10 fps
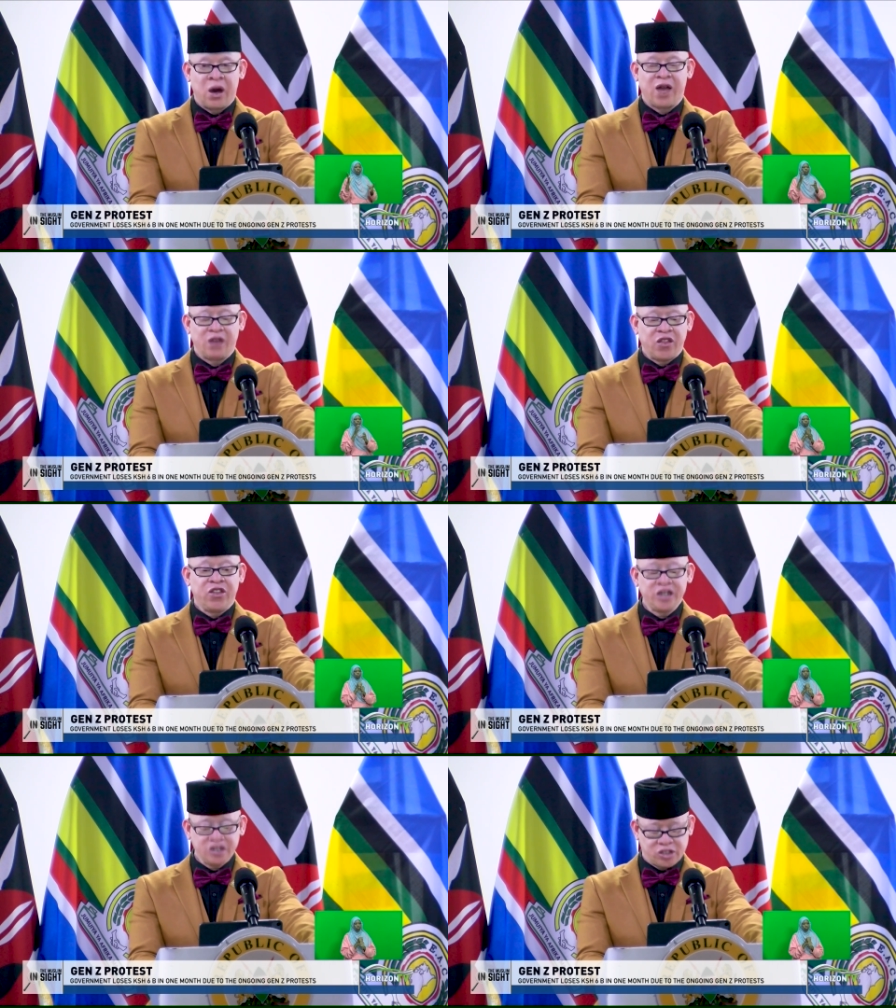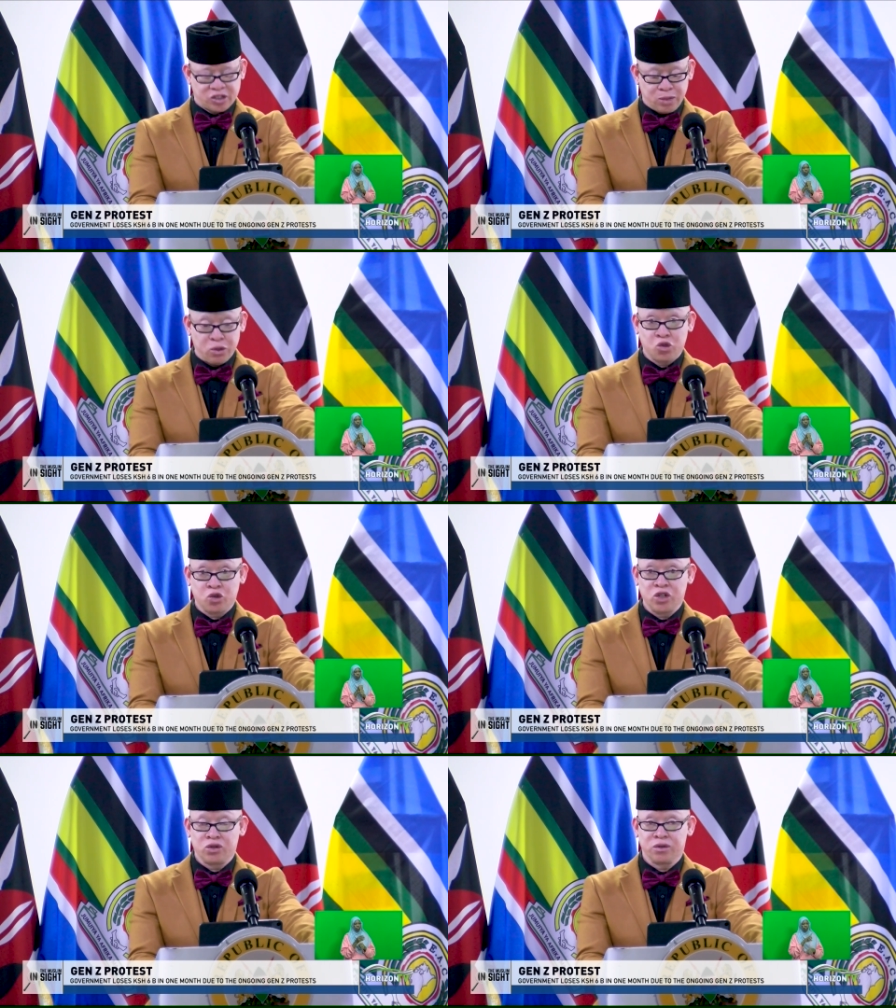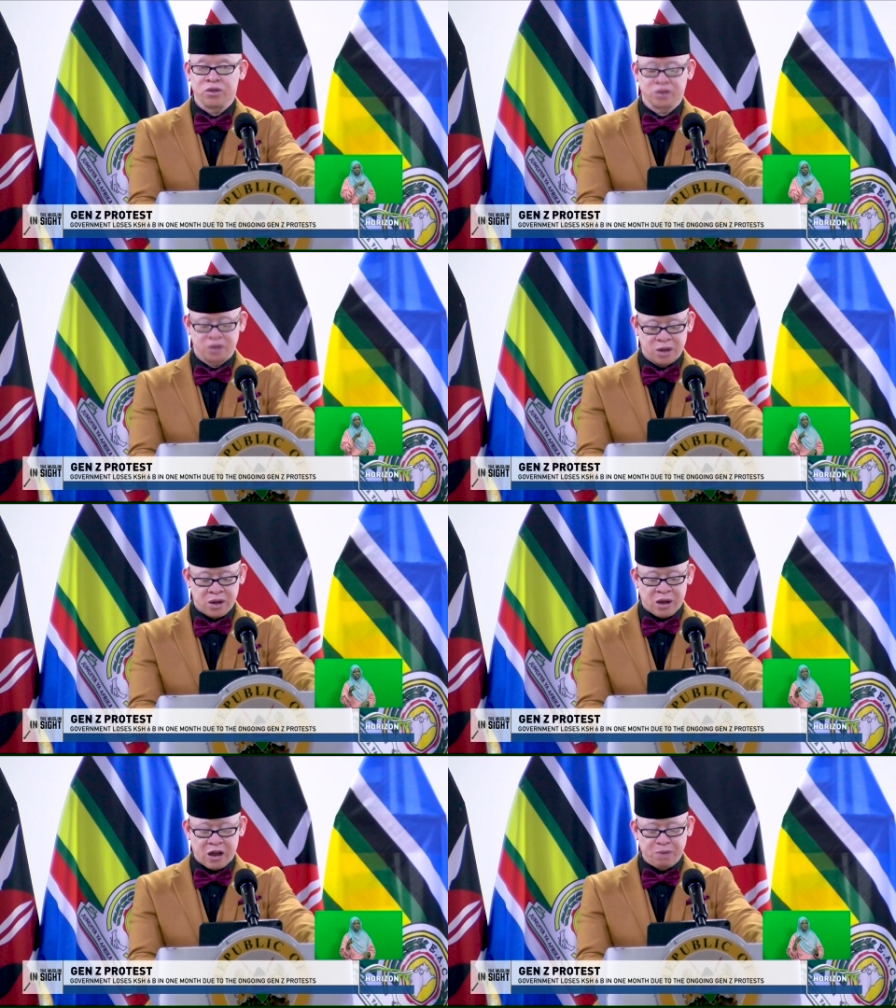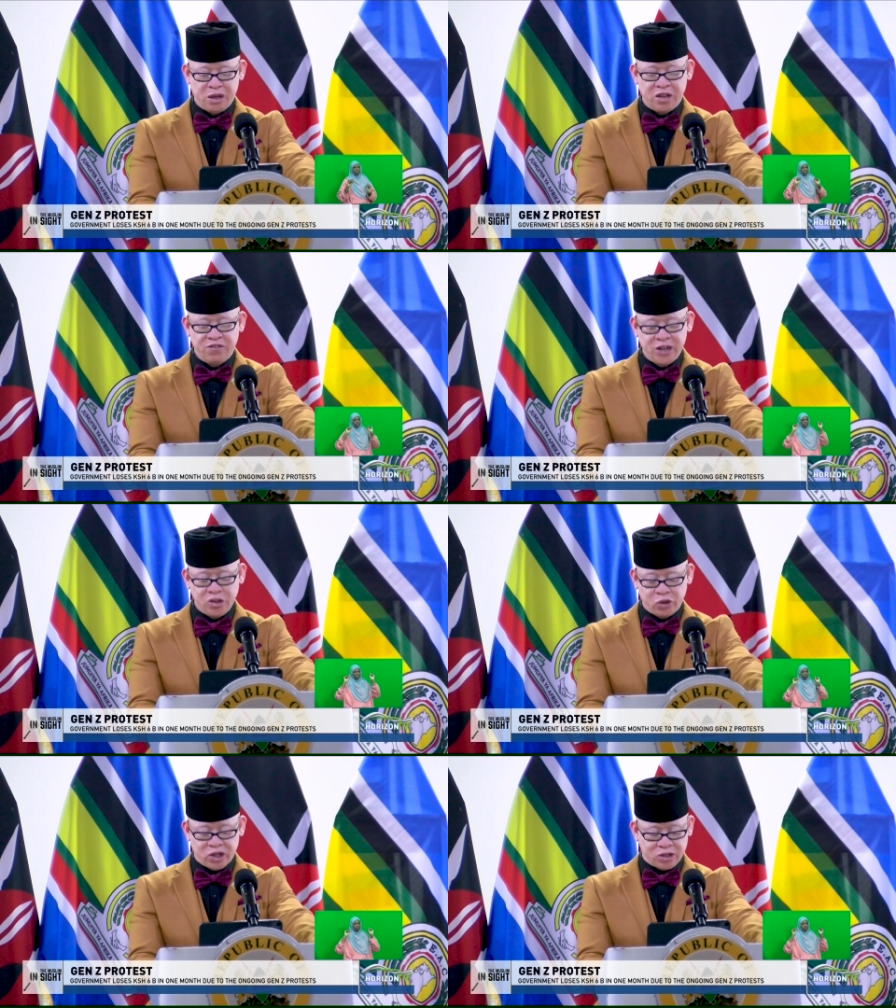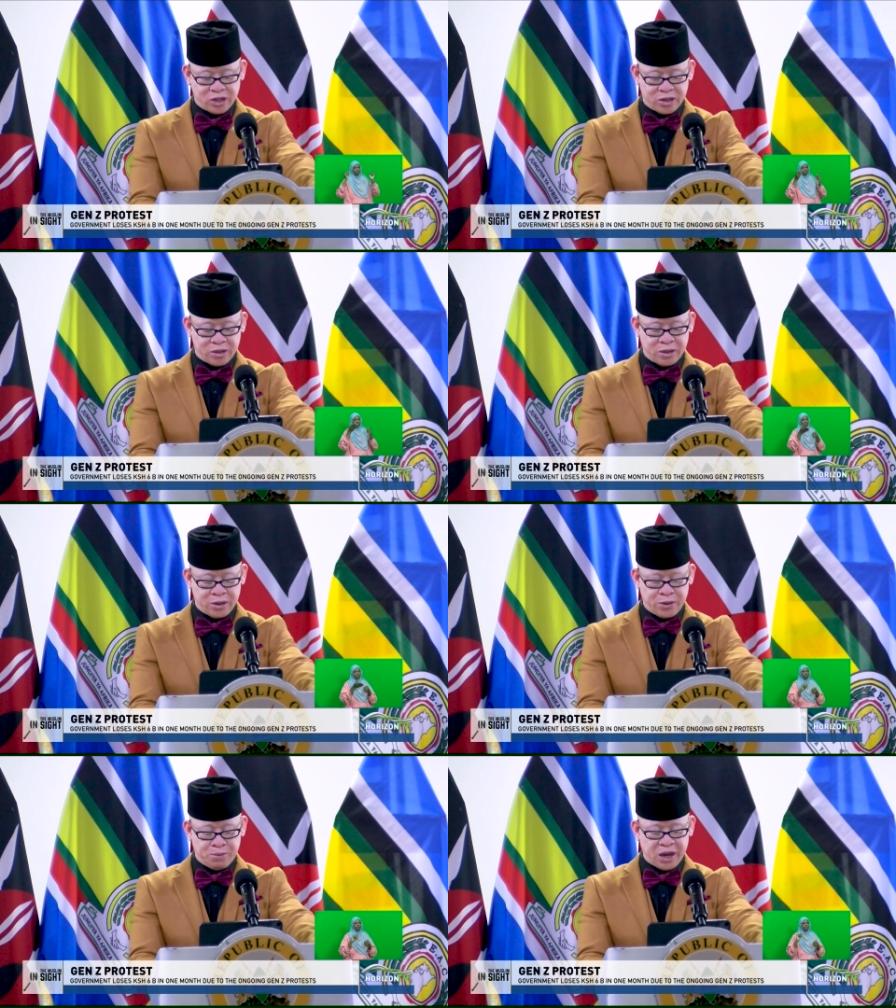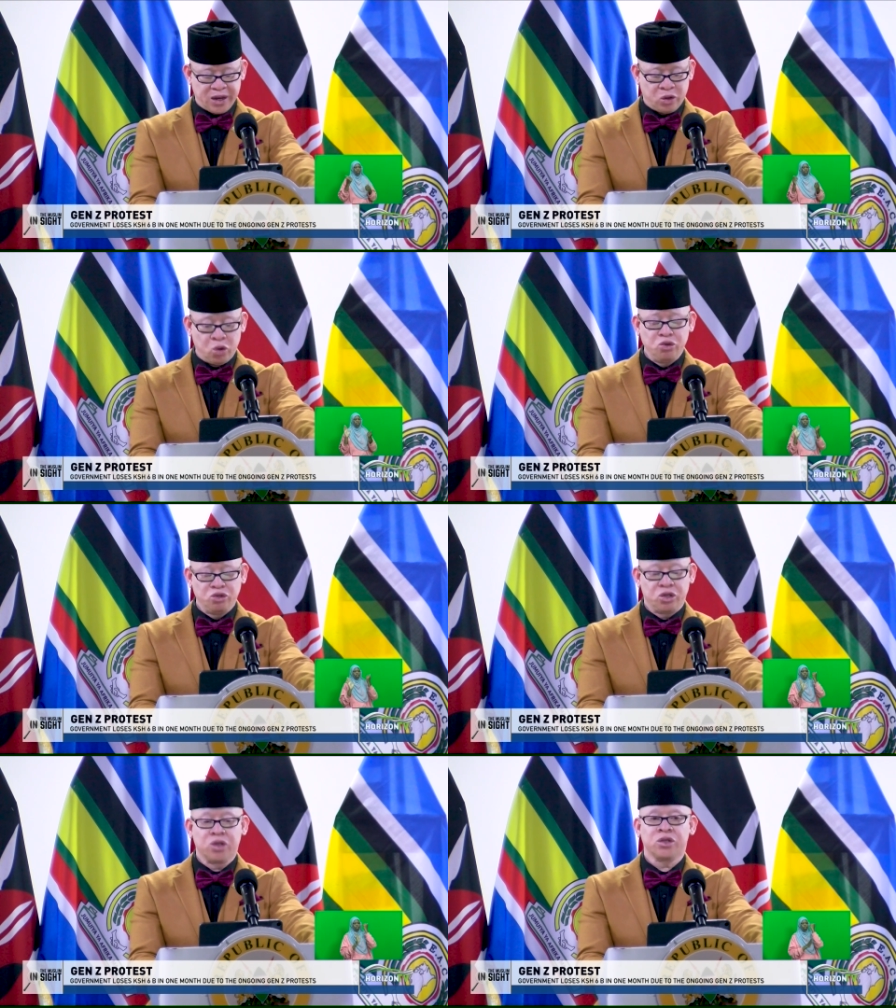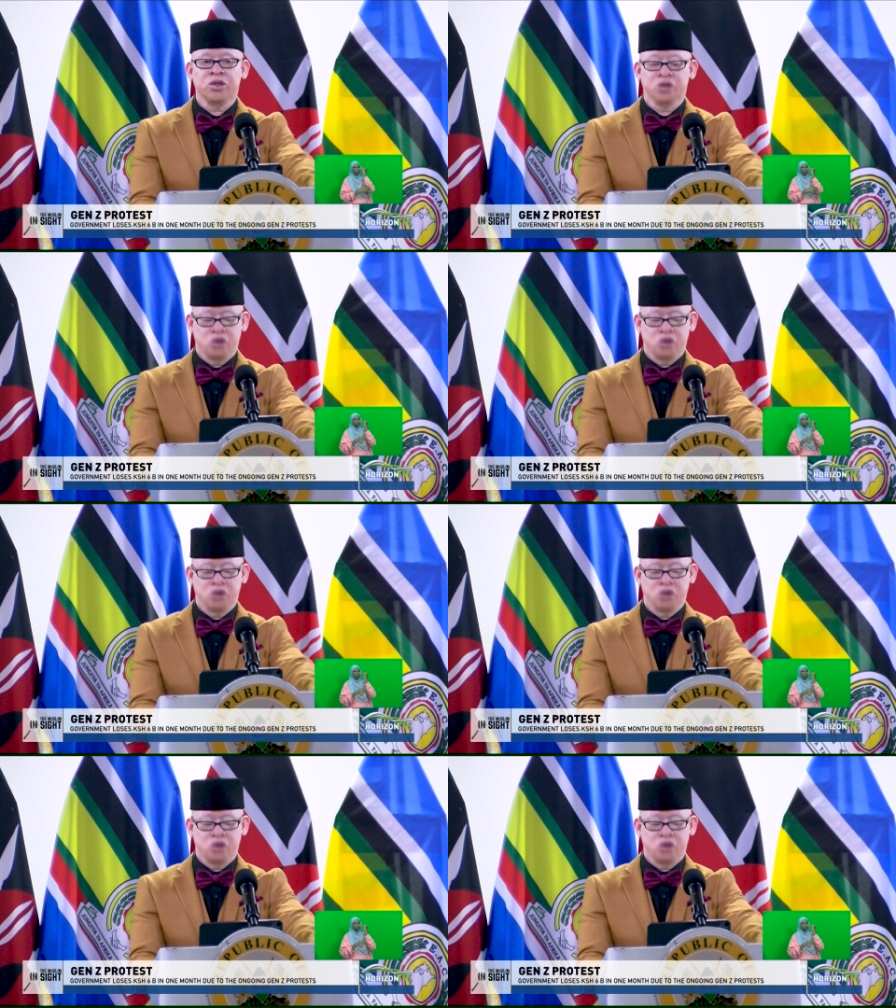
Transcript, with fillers: and that these demonstrations have been infiltrated by goons